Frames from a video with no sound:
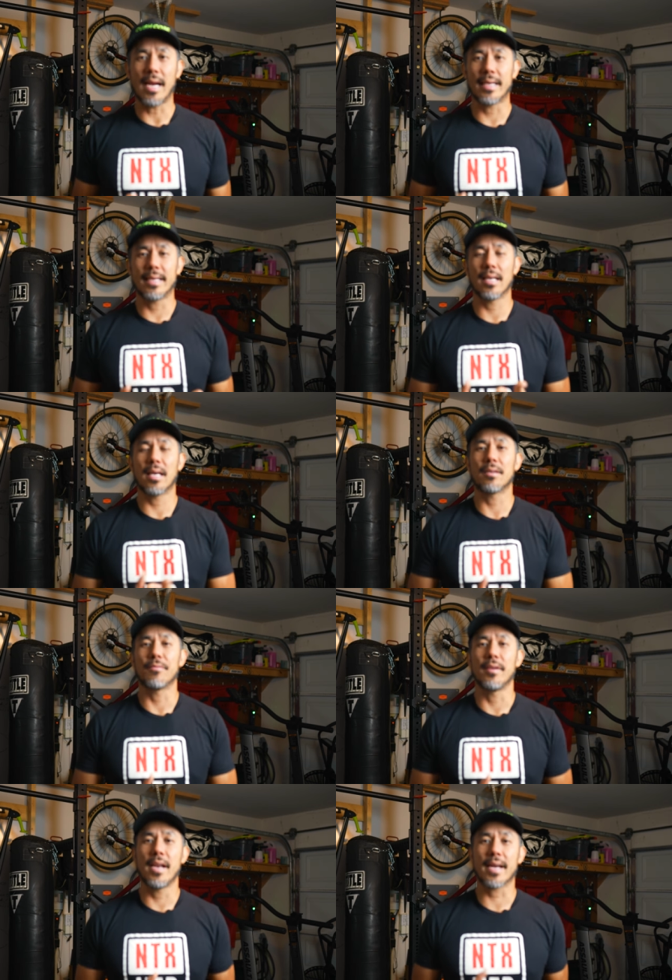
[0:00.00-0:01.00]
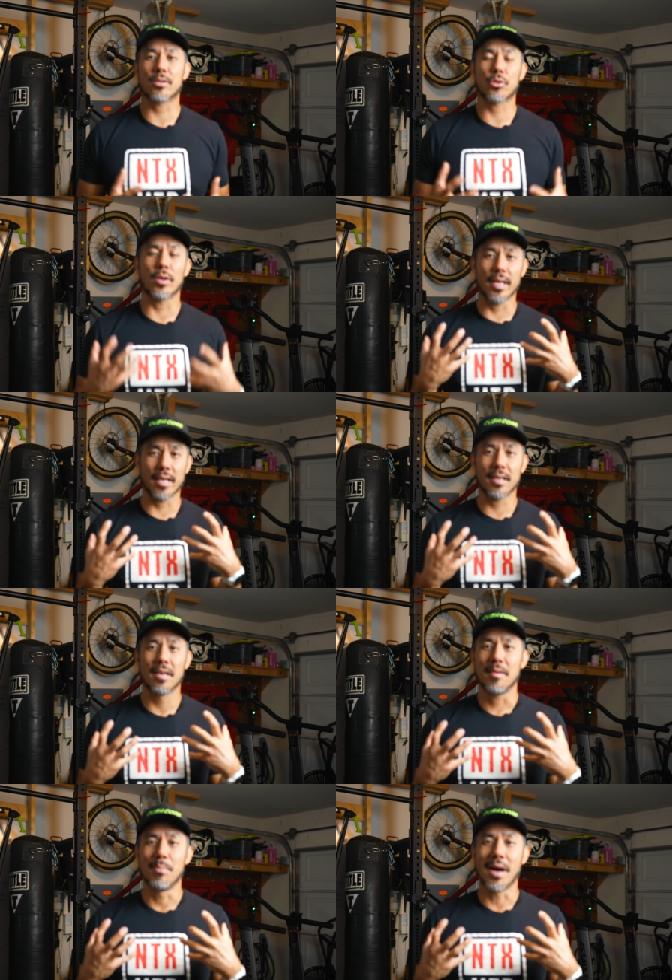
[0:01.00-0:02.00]
I did a lot of neck training
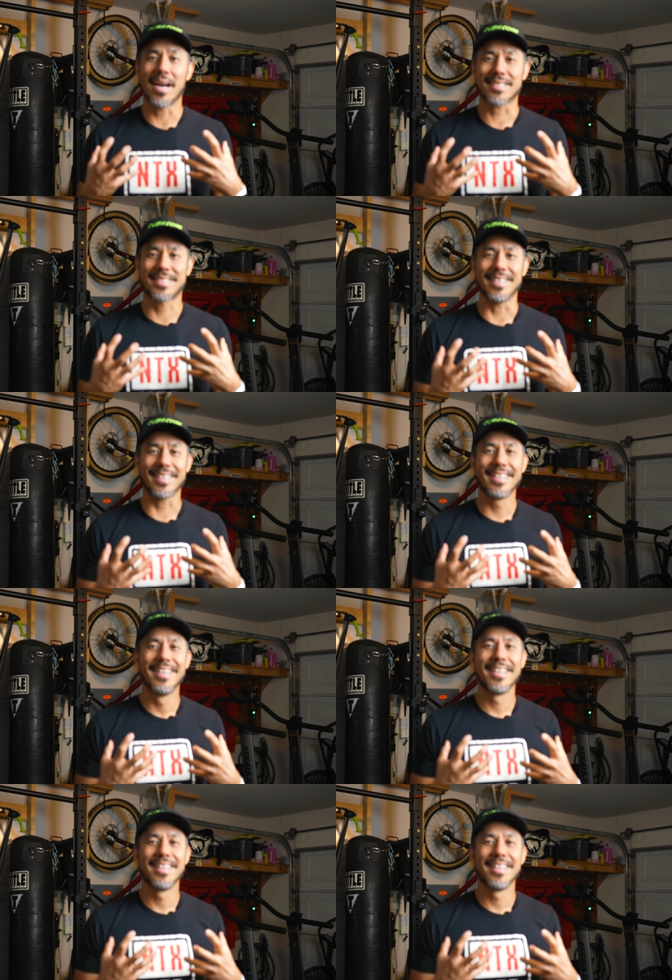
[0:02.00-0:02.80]
in boxing.